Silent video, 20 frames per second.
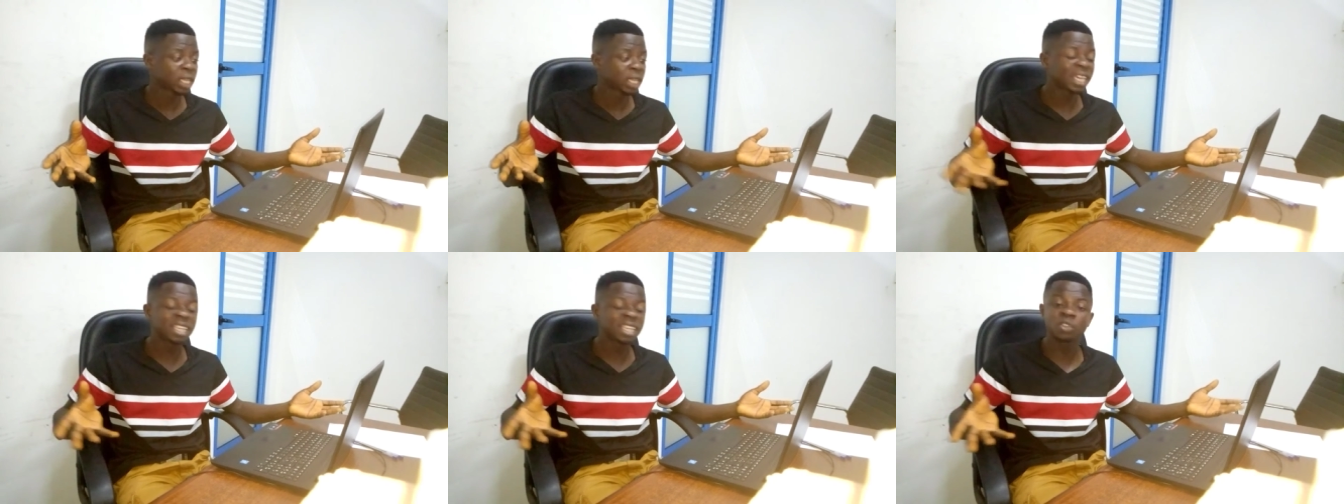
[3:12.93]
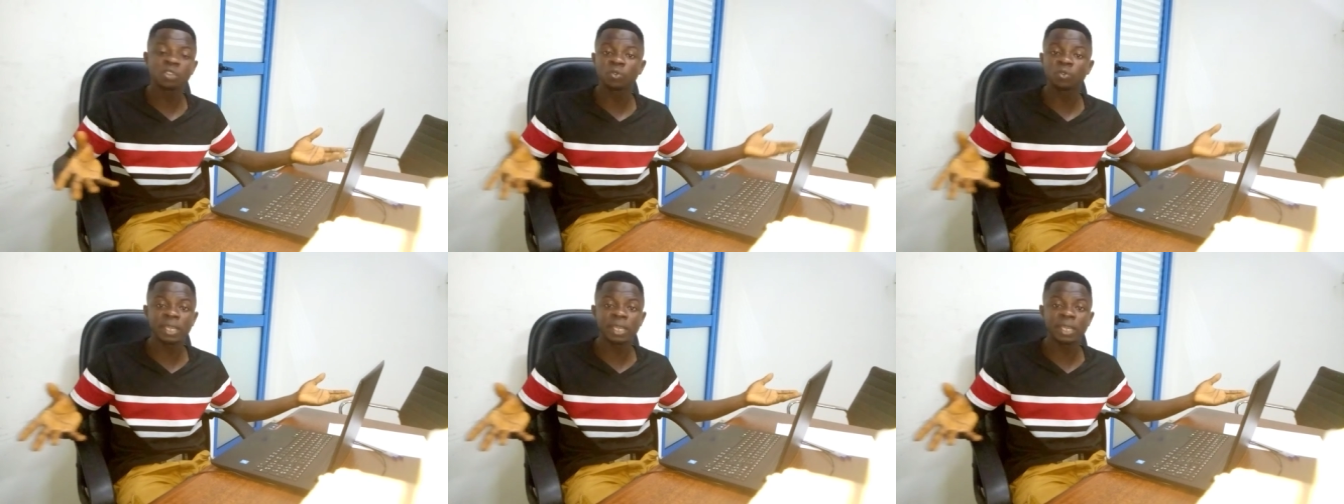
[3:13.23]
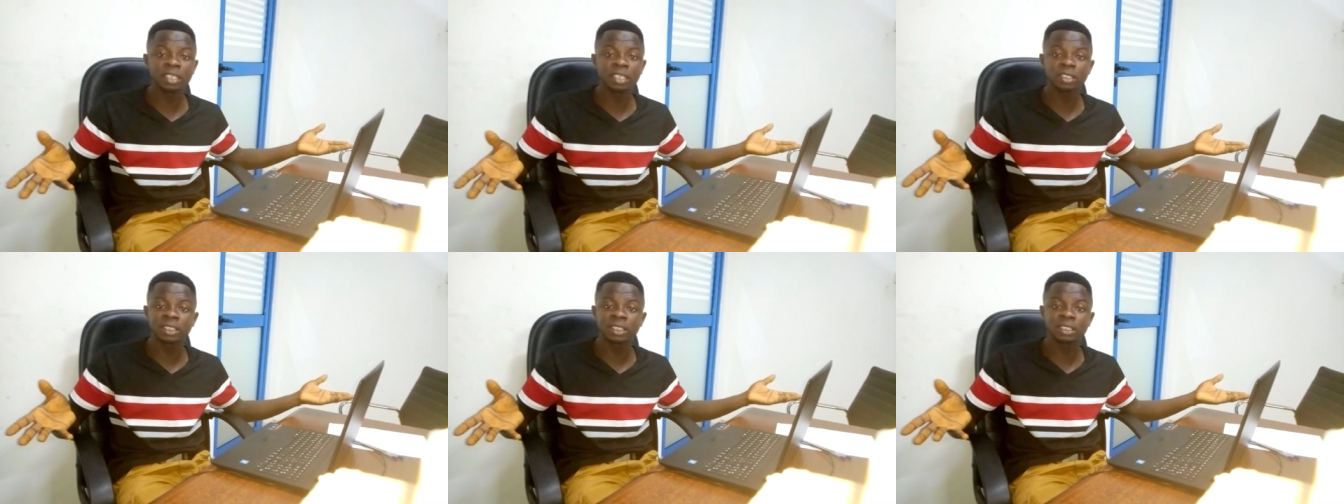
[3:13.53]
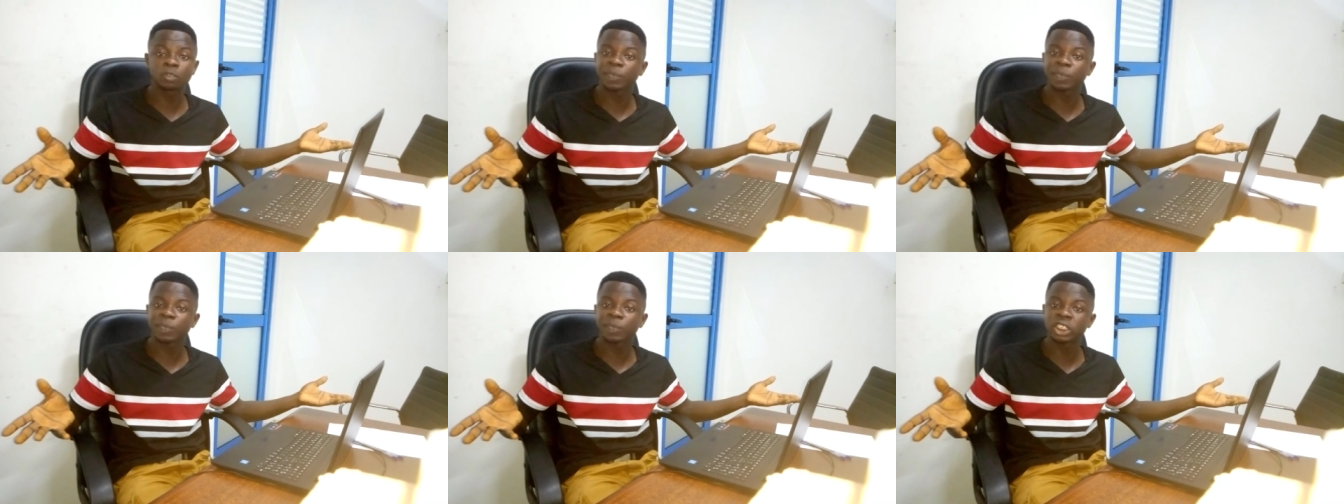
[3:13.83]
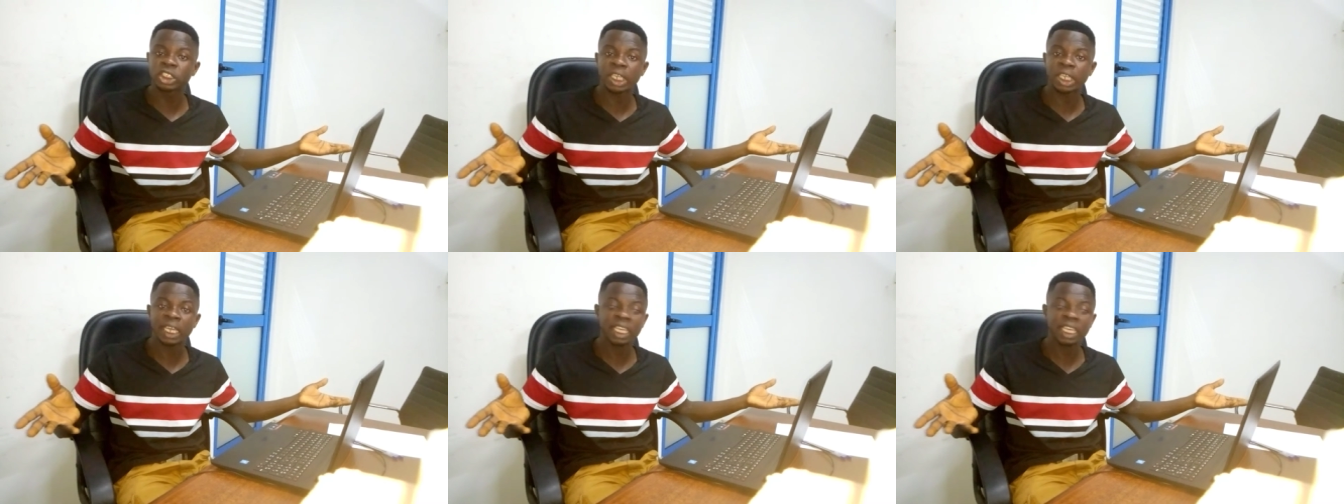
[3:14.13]
people
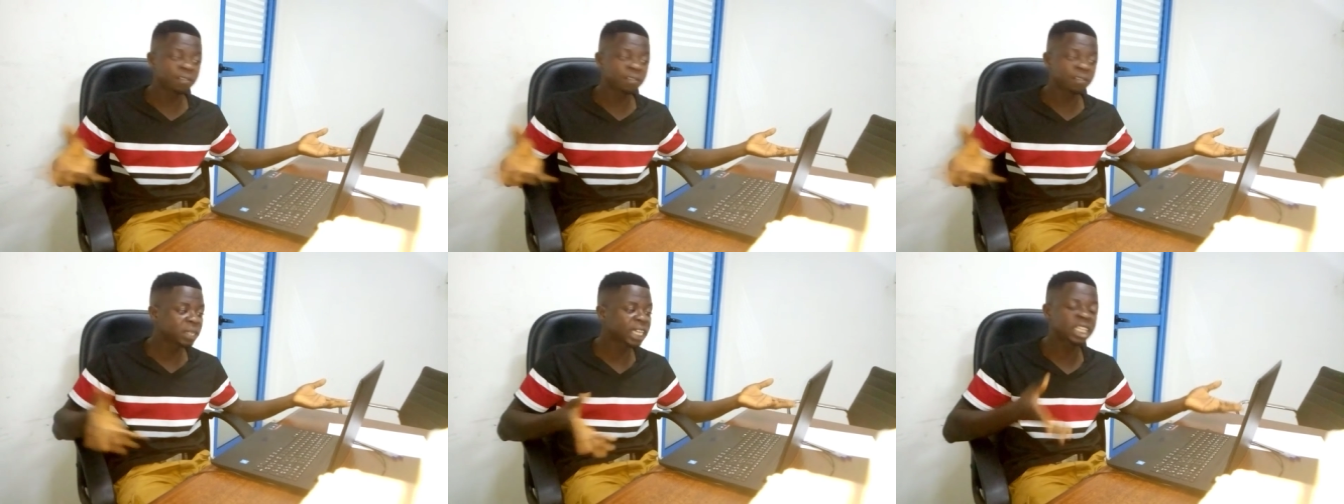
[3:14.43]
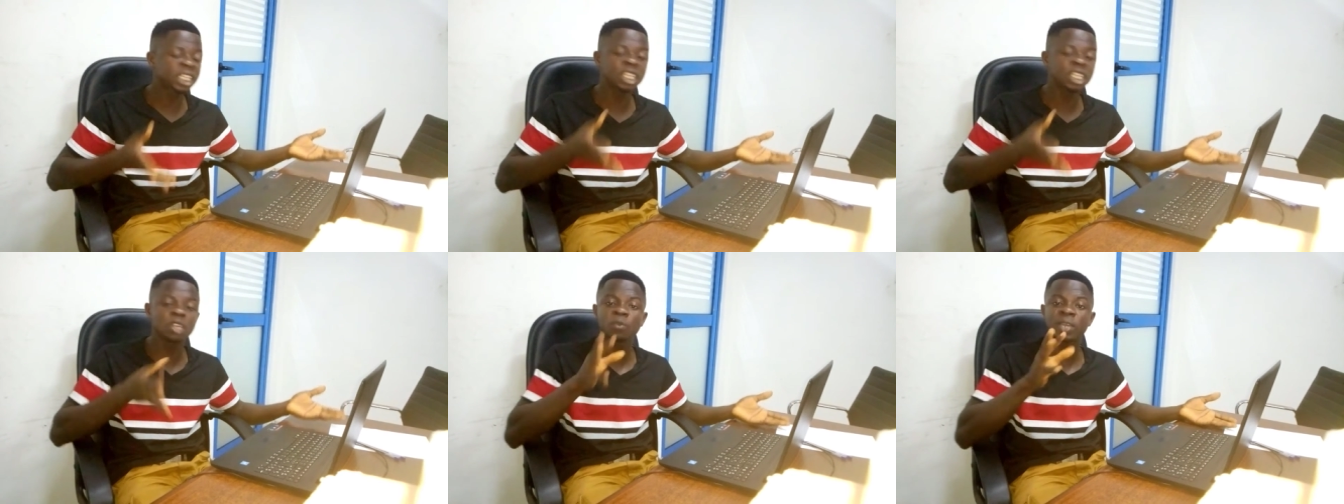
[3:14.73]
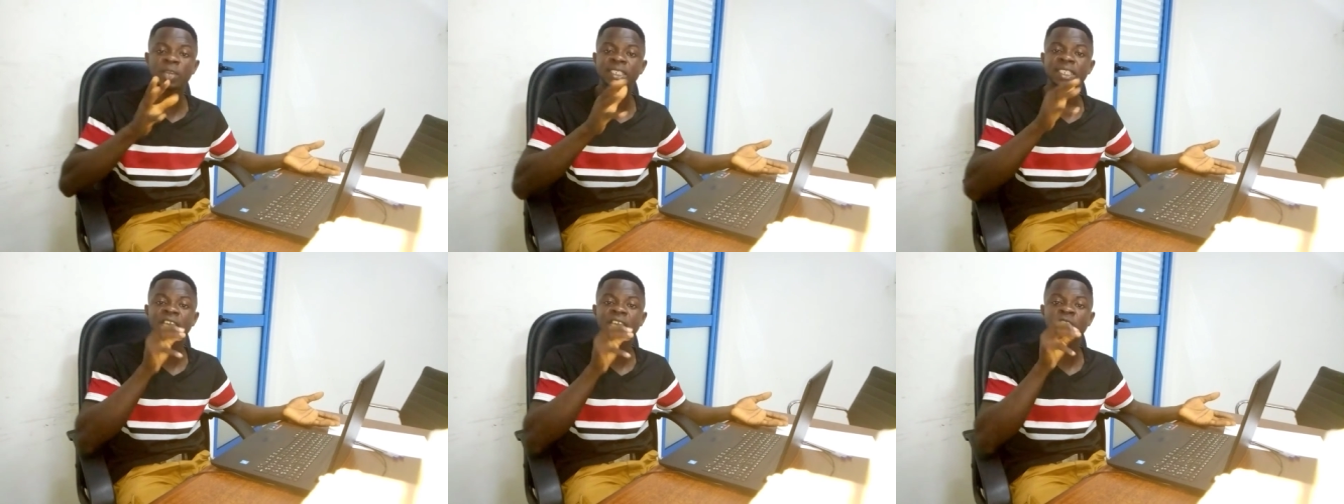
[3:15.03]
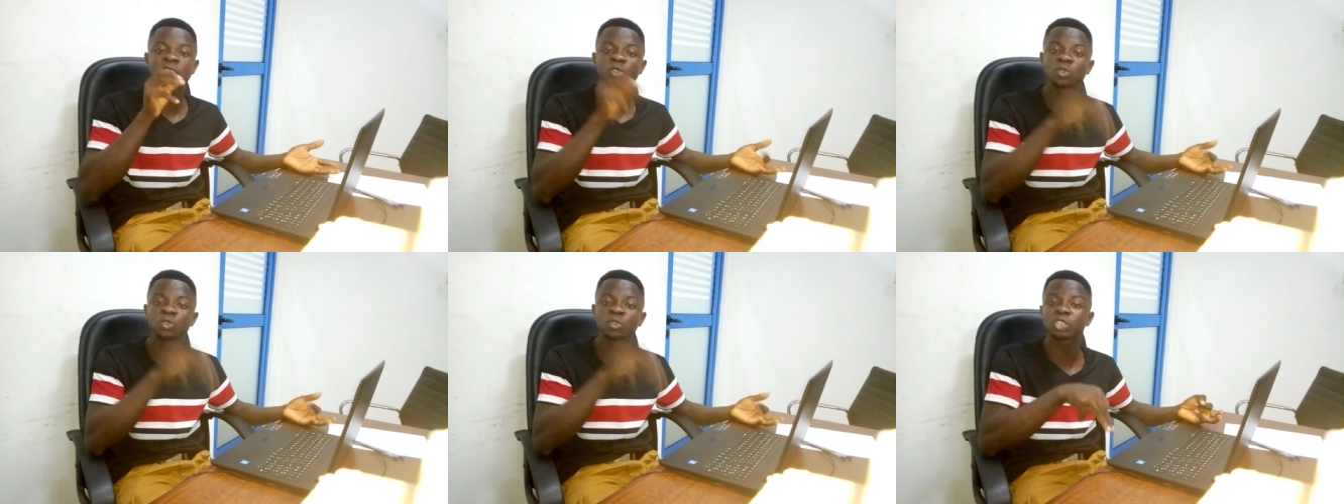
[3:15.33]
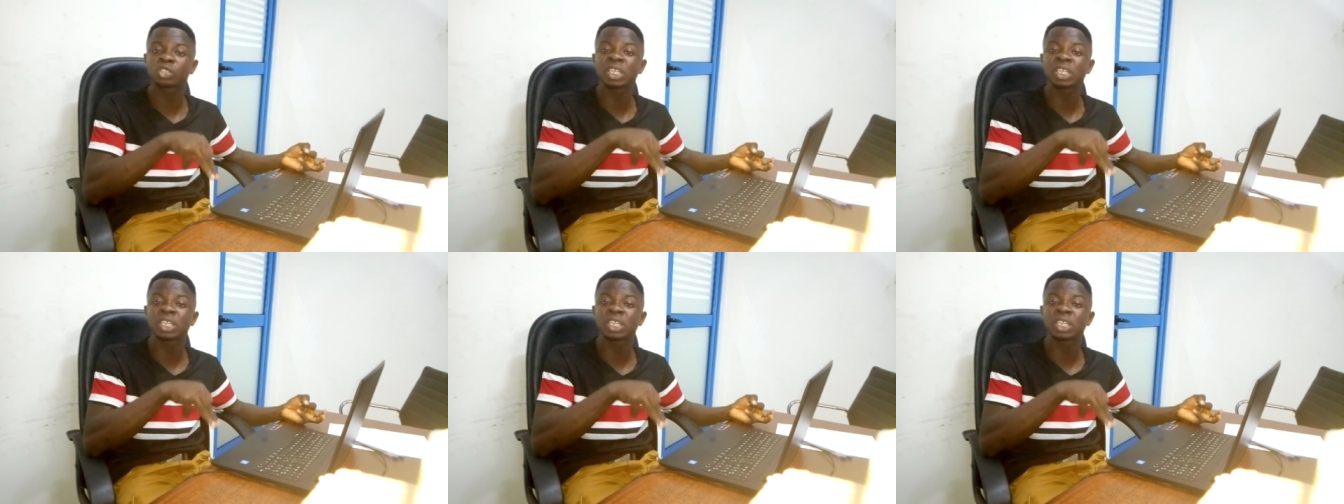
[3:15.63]
are just on YouTube.